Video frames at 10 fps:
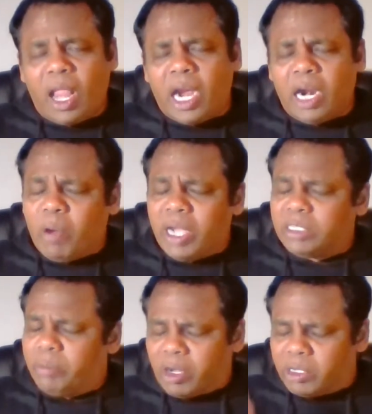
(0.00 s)

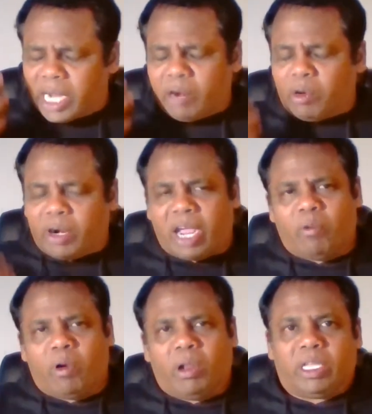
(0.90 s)
advisor because I don't
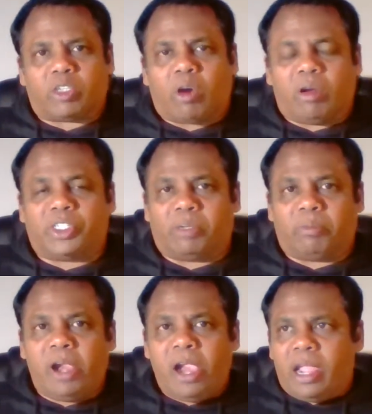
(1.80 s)
have all the scholarship
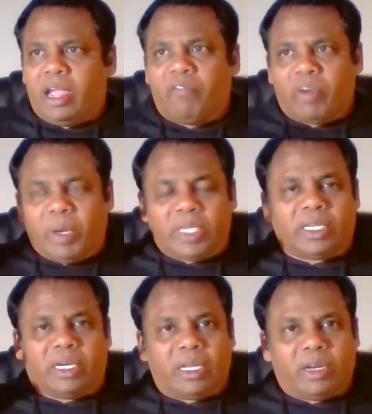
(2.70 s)

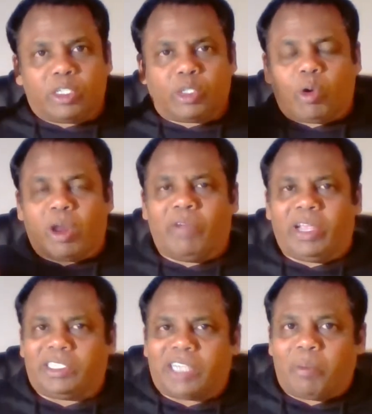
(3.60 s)
information stored away
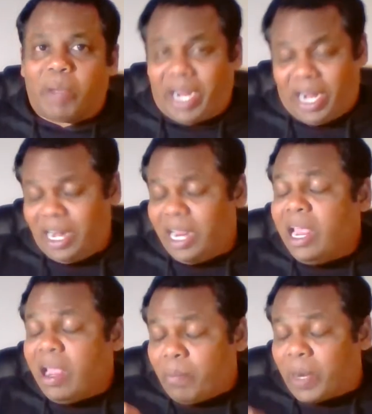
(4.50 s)
inside my head.
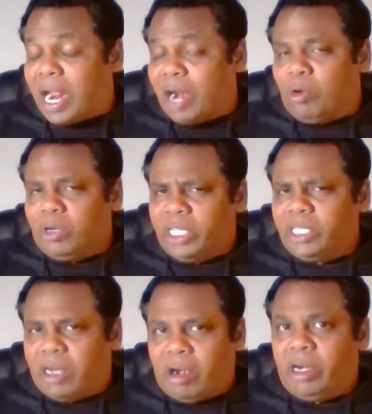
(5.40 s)
But I don't think
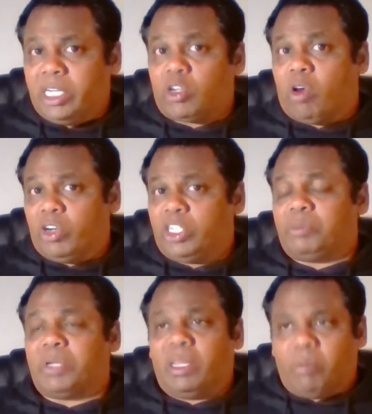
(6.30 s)
there are any
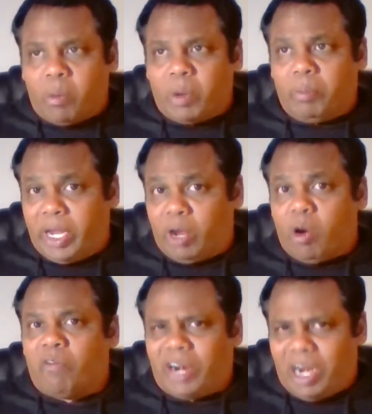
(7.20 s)
scholarships at the moment being
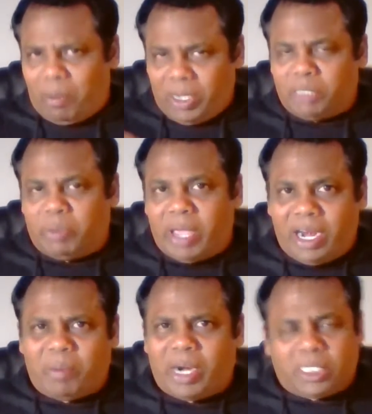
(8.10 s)
offered. And please bear
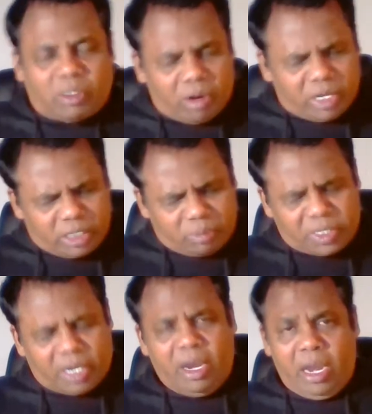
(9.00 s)
in mind, scholarships
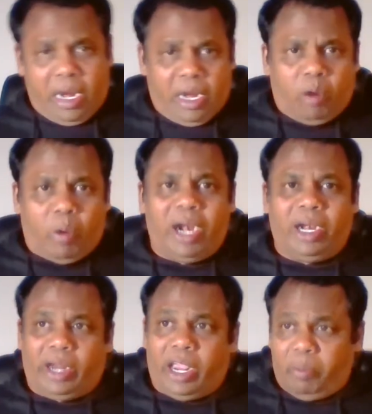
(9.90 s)
are
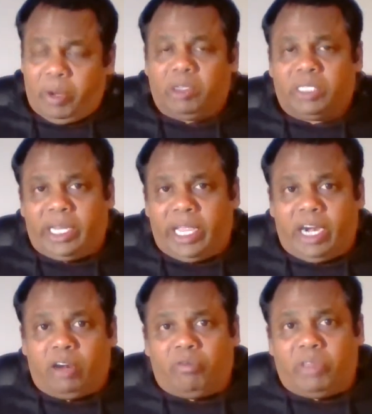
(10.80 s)
quite rare because at the
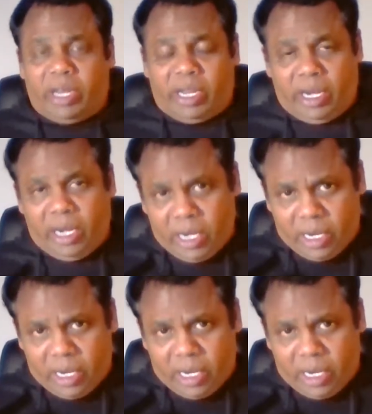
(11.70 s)
end of the day,